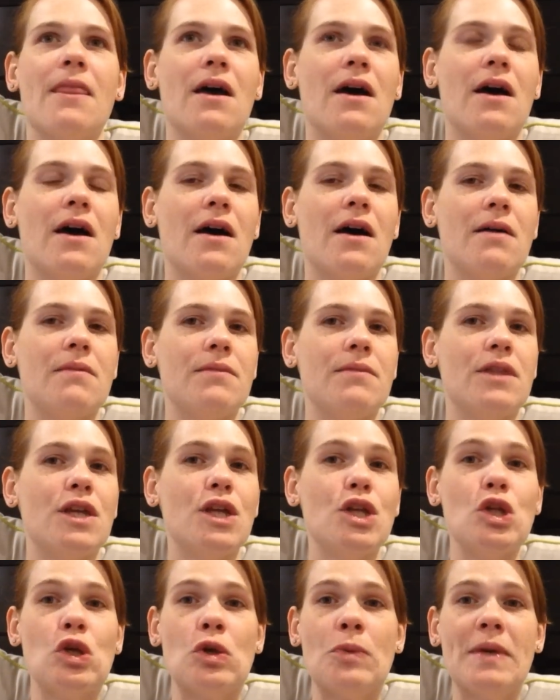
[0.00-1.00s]
The
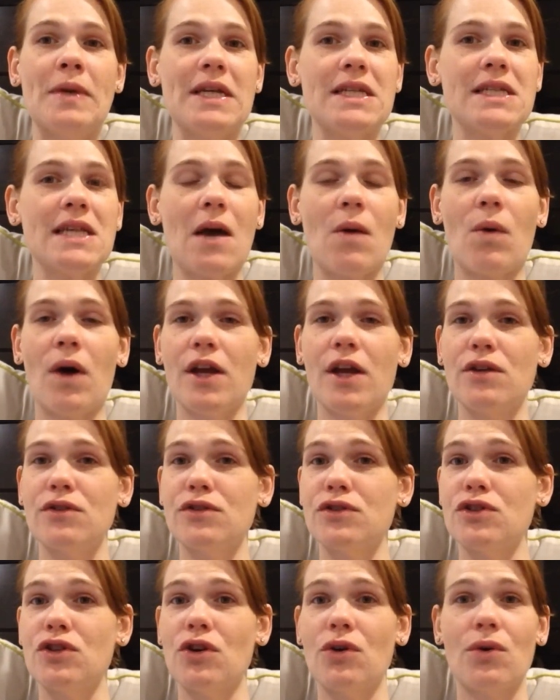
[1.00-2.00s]
newbies, I want you
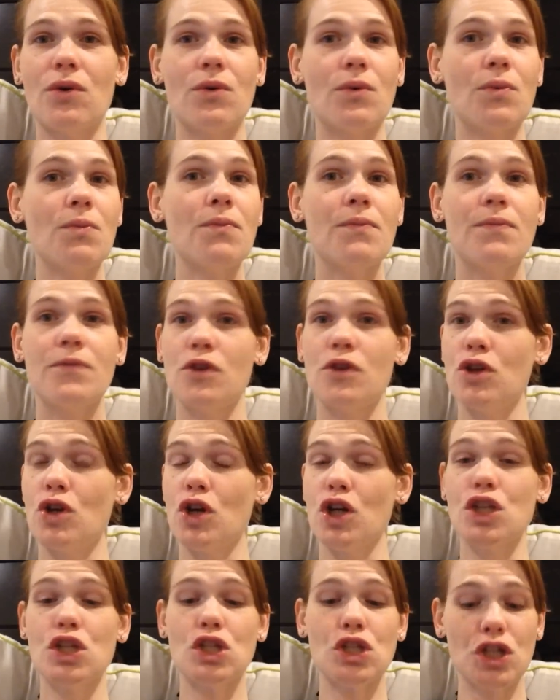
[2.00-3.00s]
to know
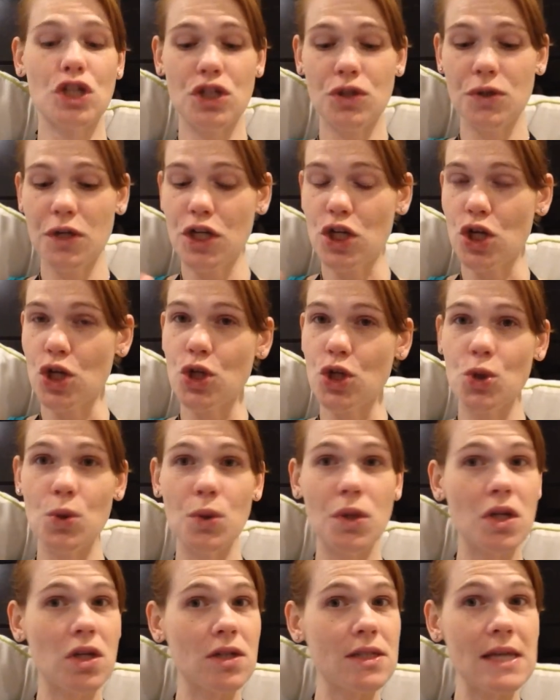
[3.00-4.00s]
your surgery, your new
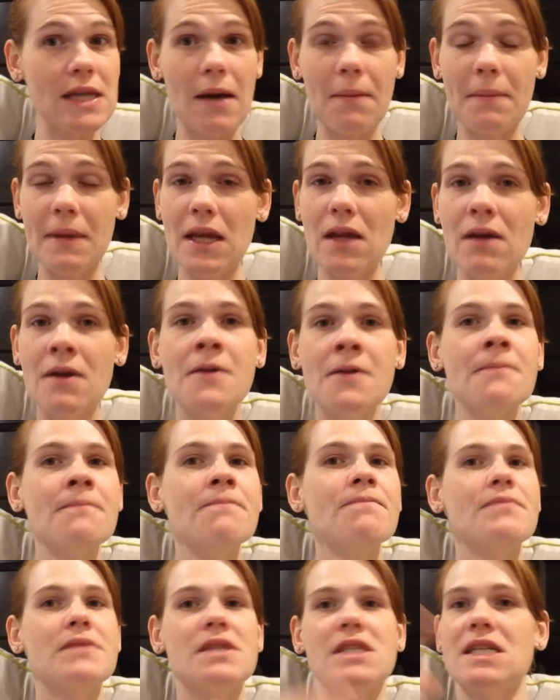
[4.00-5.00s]
little tummy
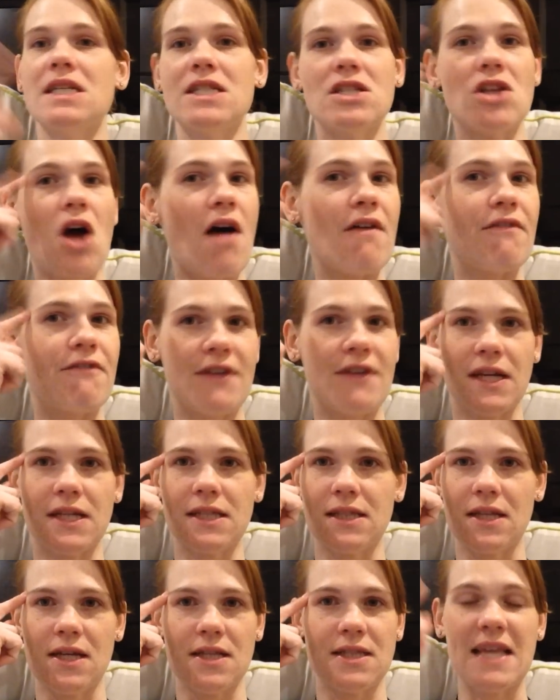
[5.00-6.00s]
does not fix
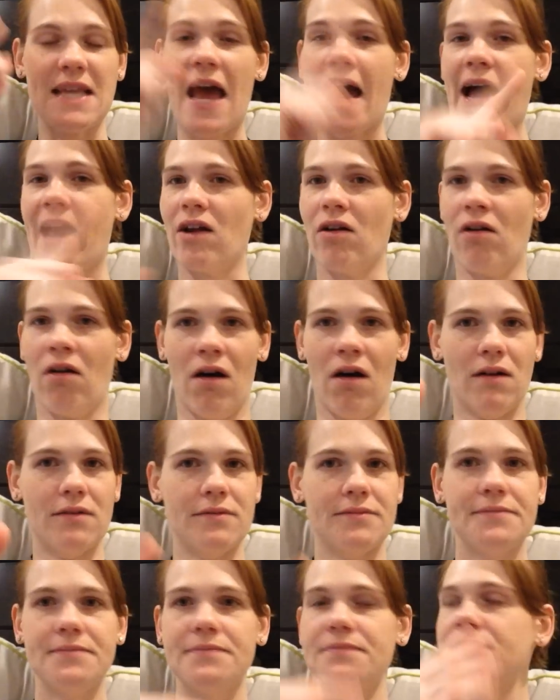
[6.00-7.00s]
this at all.
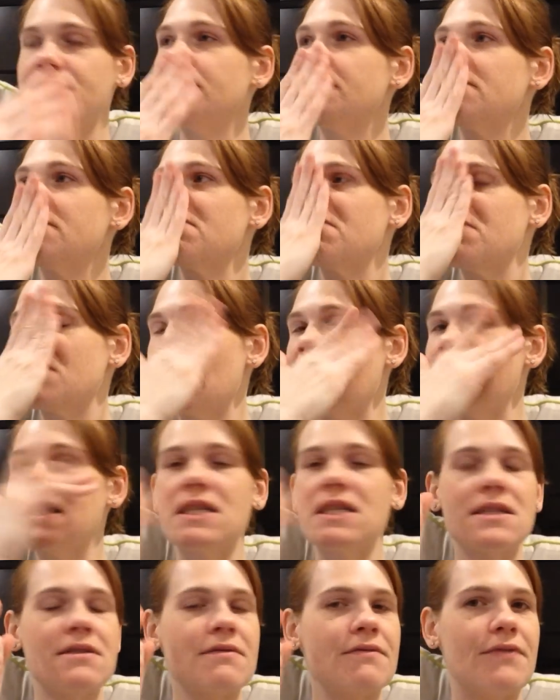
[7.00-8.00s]
It
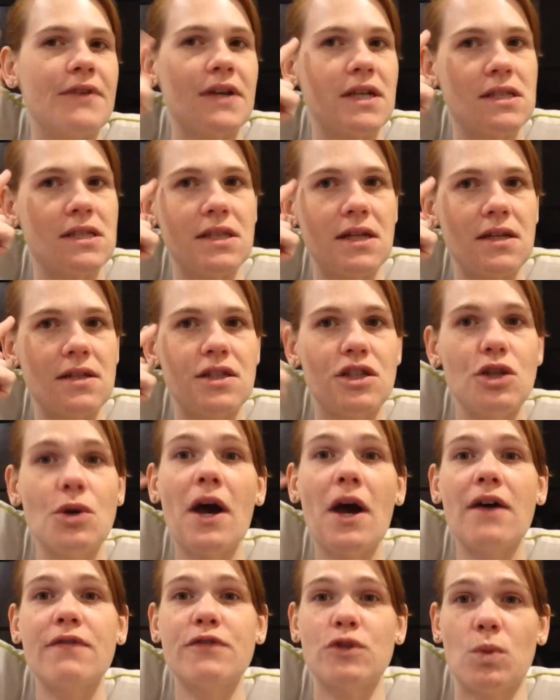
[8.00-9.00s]
doesn't fix this. You
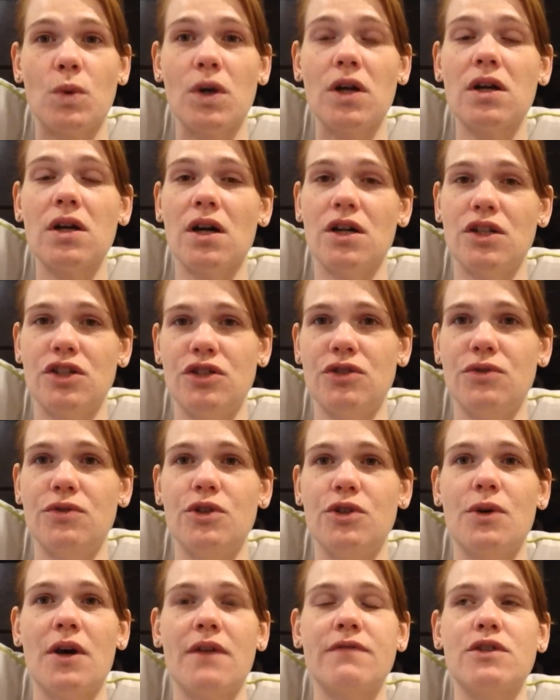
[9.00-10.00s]
have to work on you.
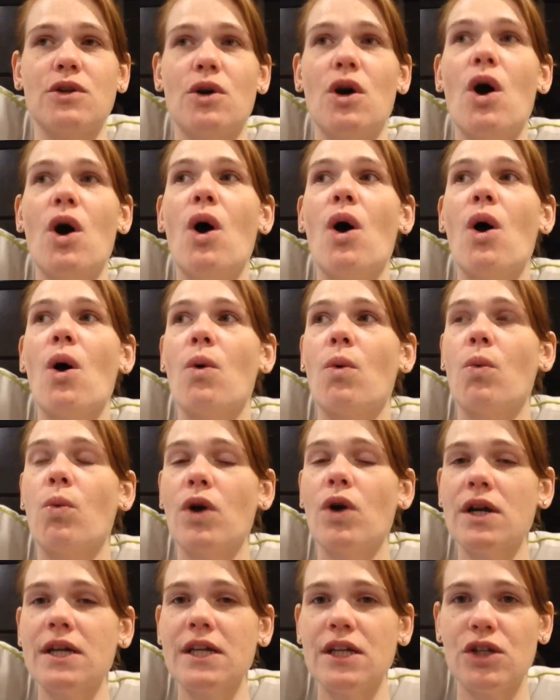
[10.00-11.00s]
You have to
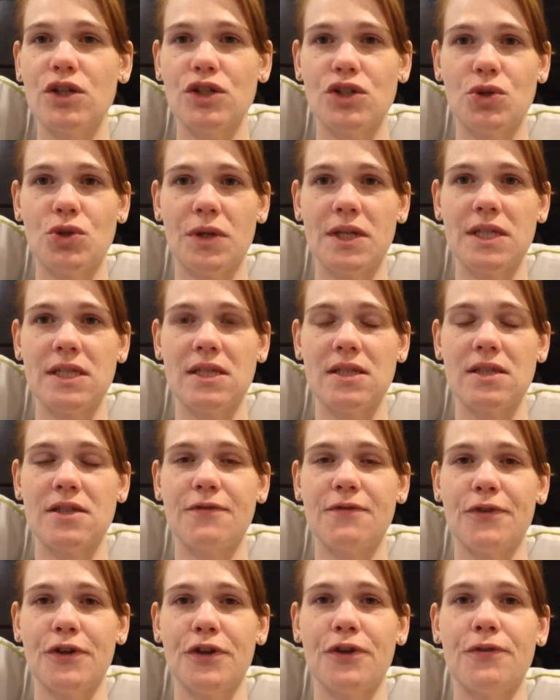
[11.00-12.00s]
work at your choices
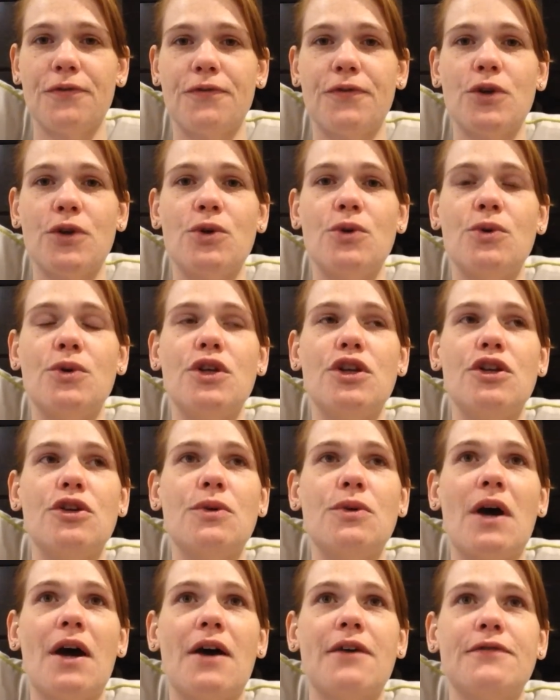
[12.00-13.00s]
for your food.
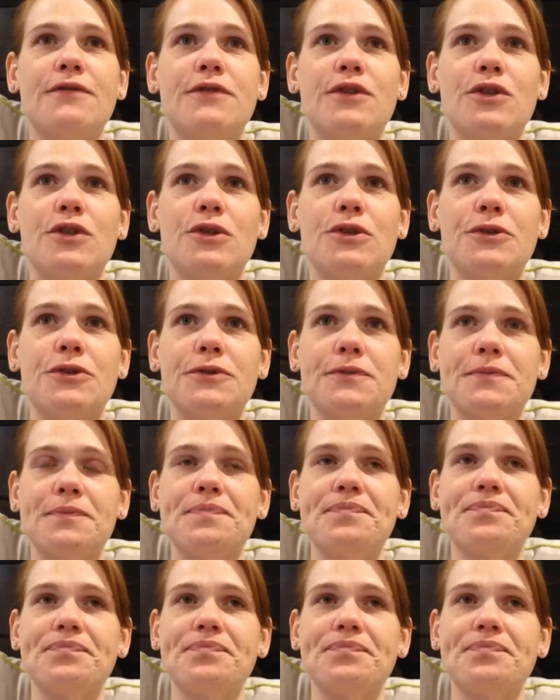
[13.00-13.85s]
You have to